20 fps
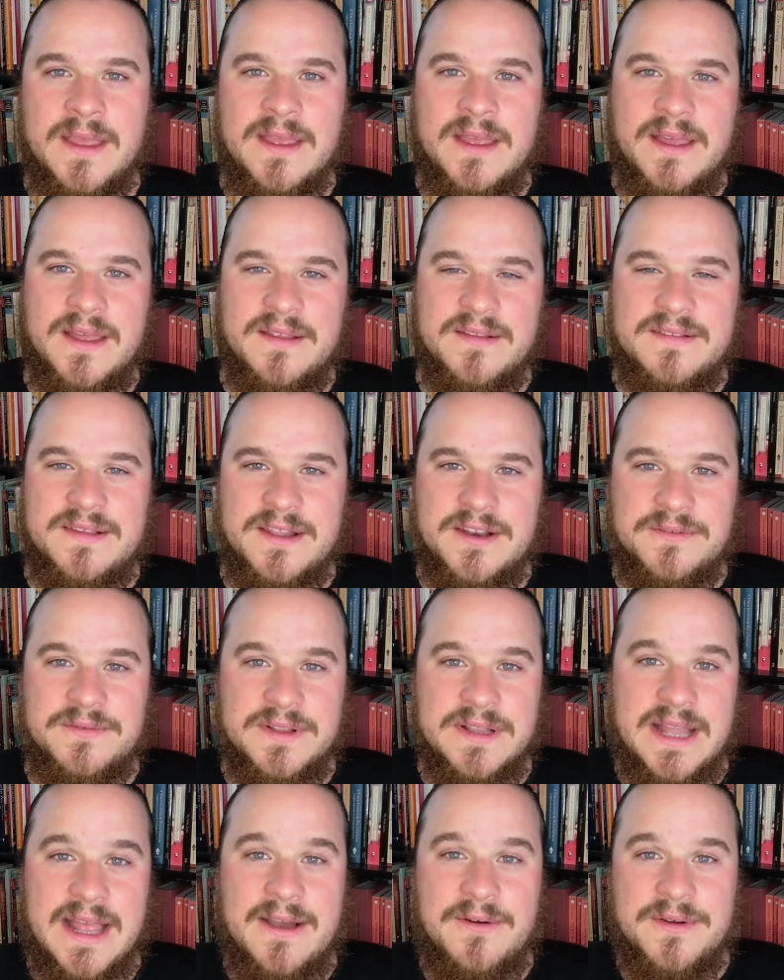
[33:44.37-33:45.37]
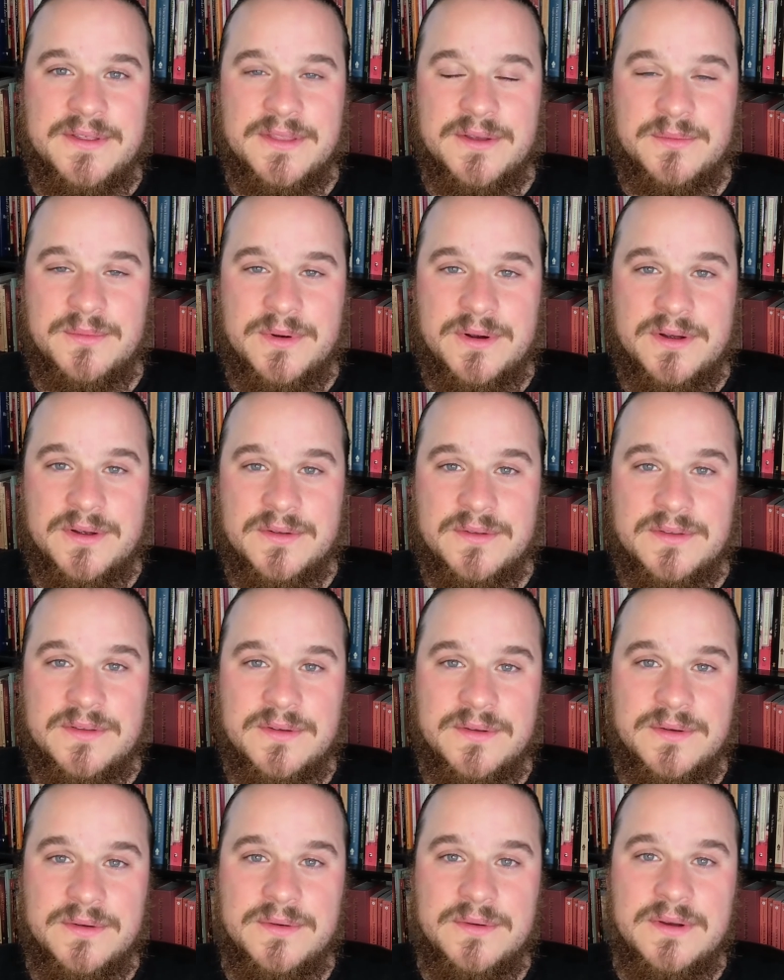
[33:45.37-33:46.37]
instead of allowing the world
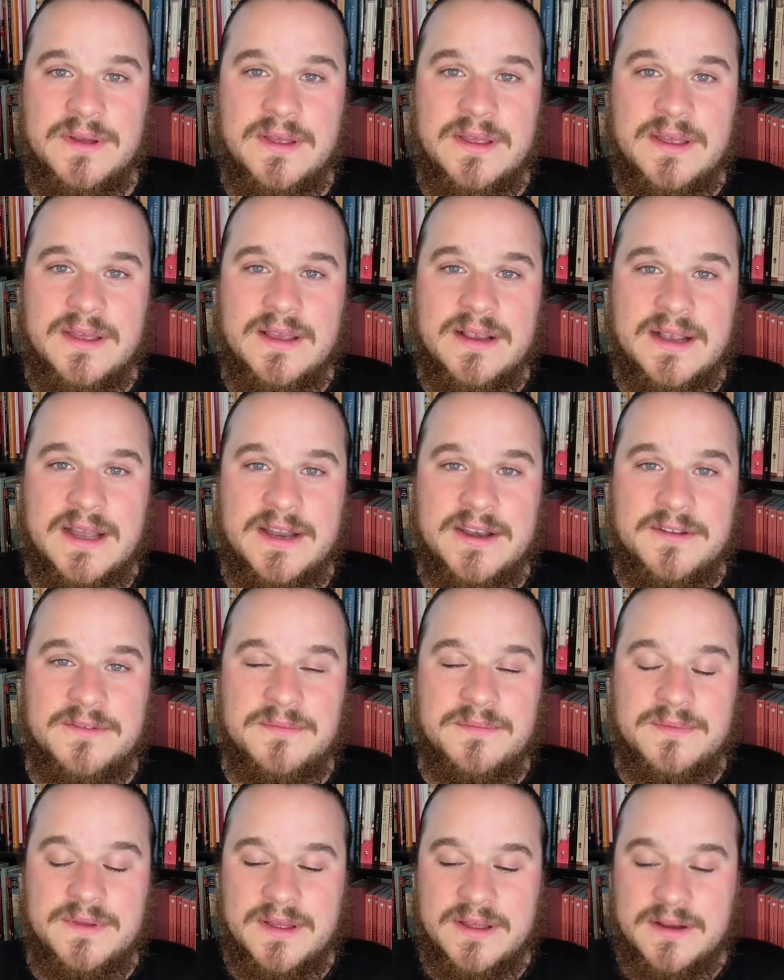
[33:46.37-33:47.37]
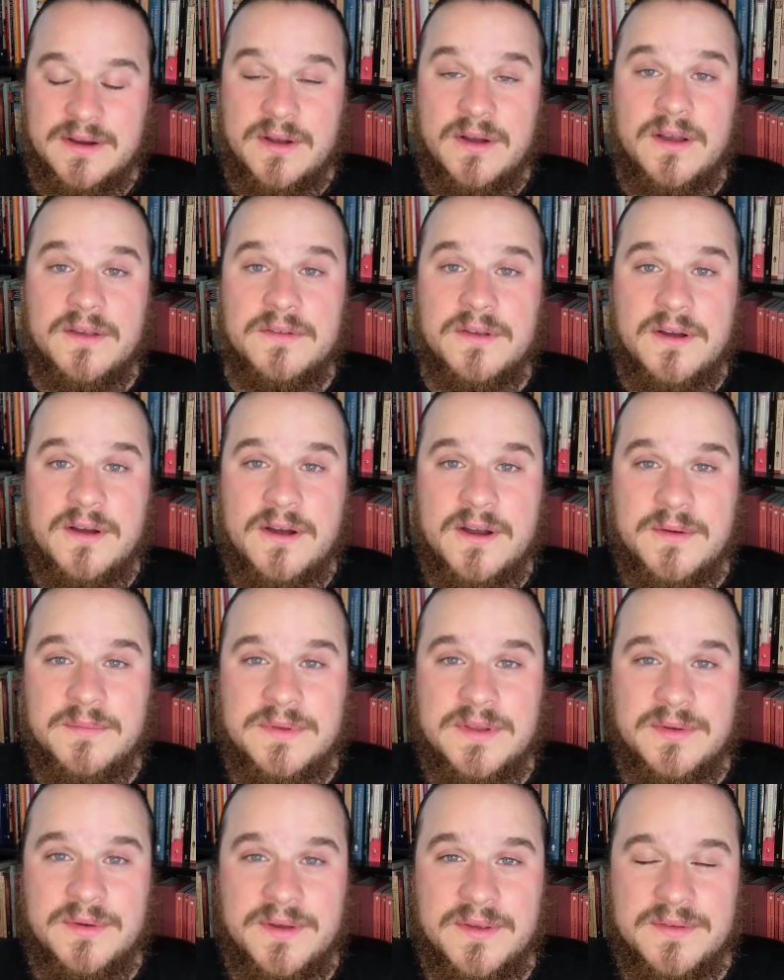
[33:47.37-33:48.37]
to kind of cause harm
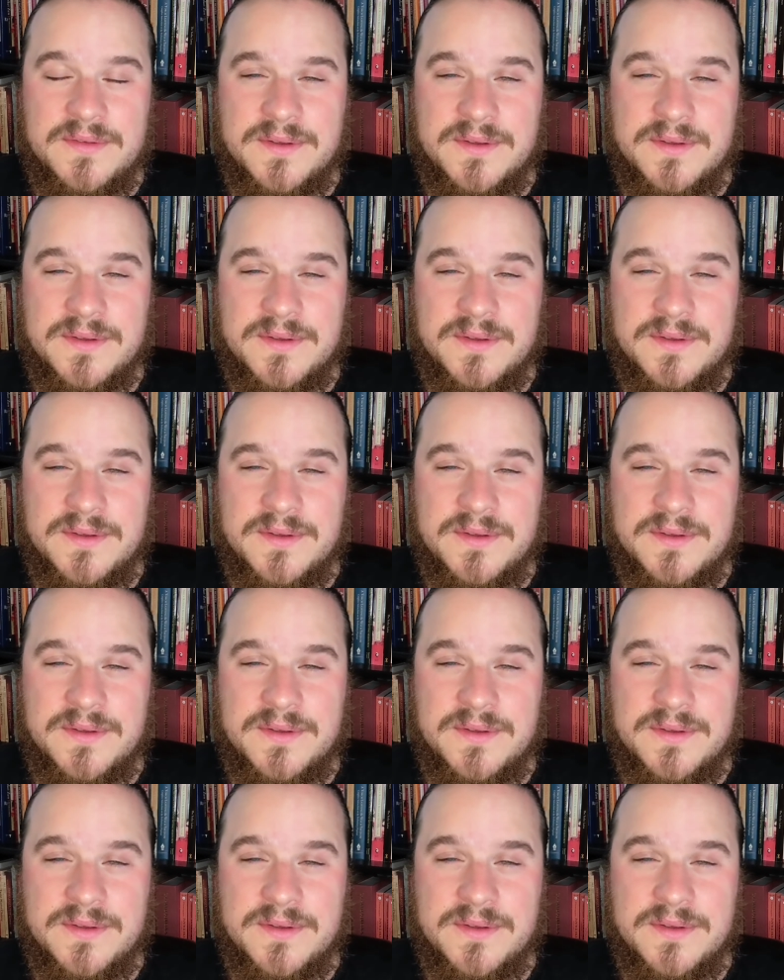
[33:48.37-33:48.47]
to us.